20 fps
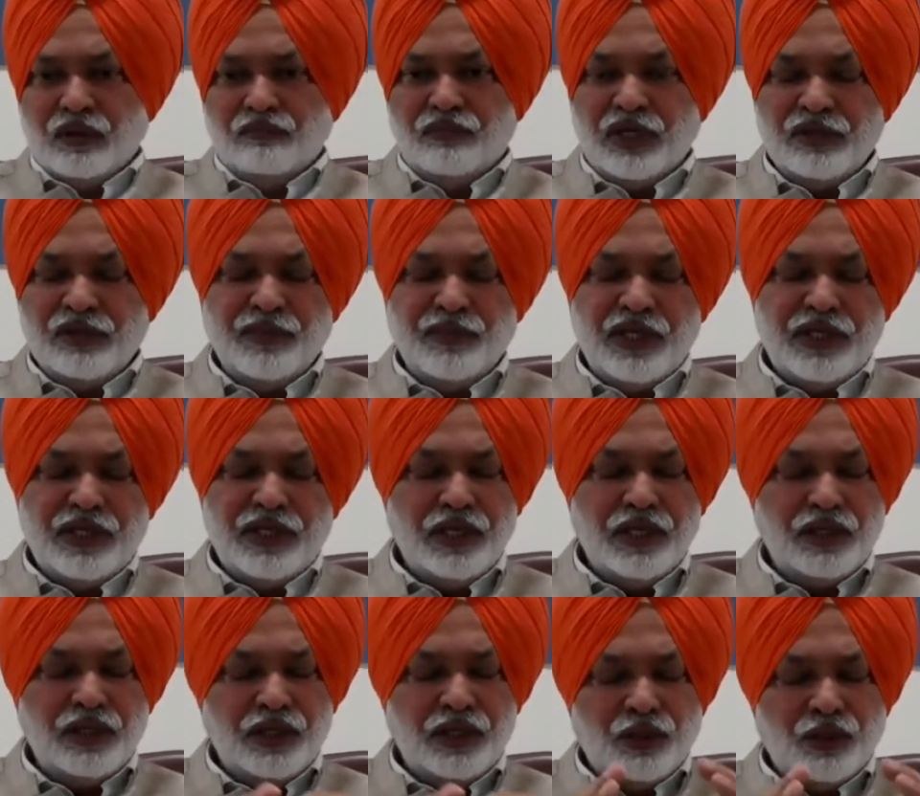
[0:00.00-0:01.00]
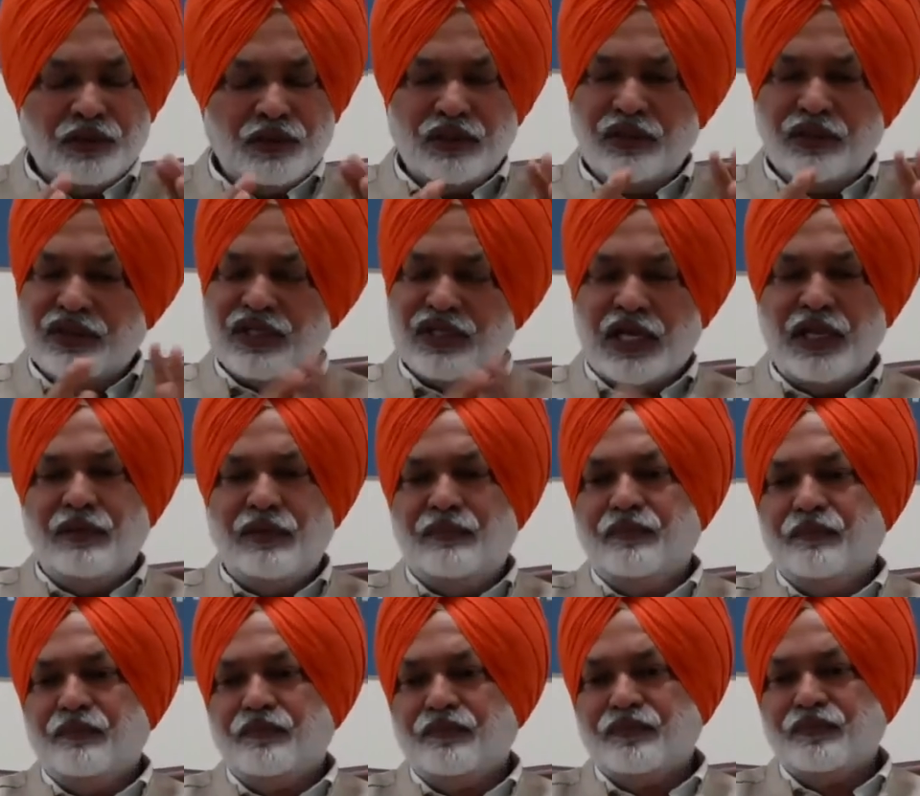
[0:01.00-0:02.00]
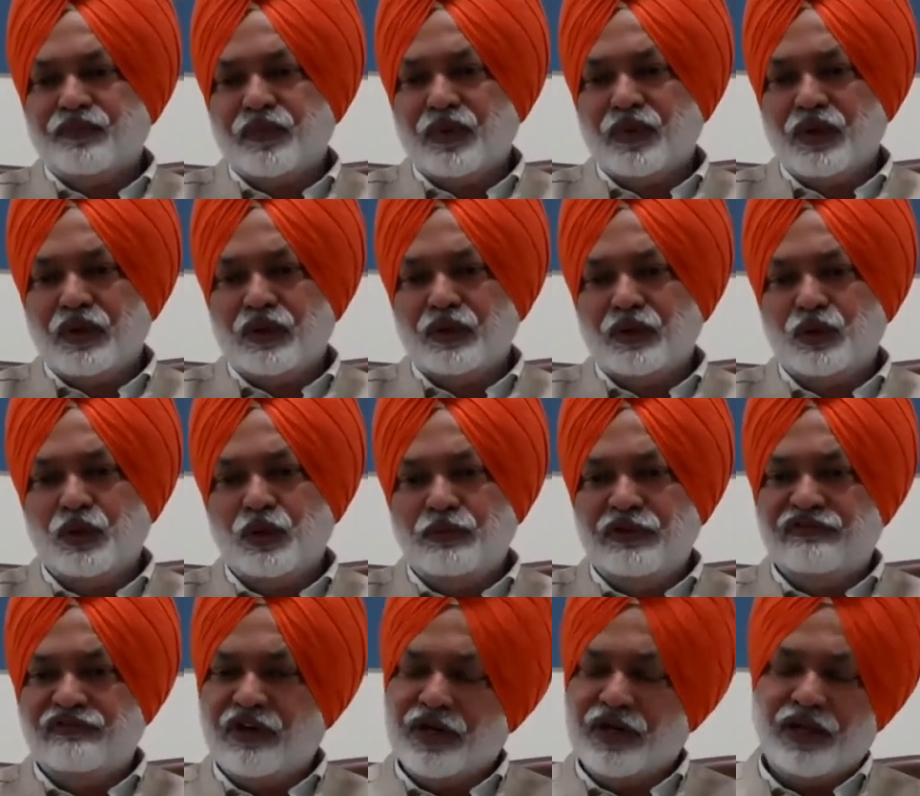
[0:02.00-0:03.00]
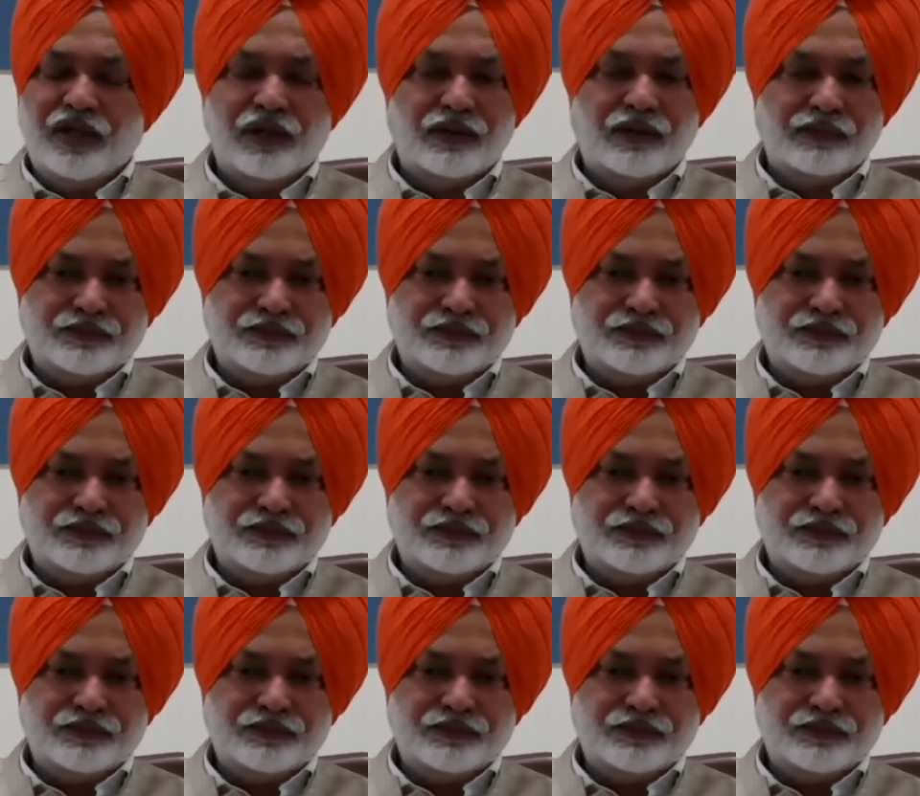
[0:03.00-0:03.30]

by making the total time to be 1 year.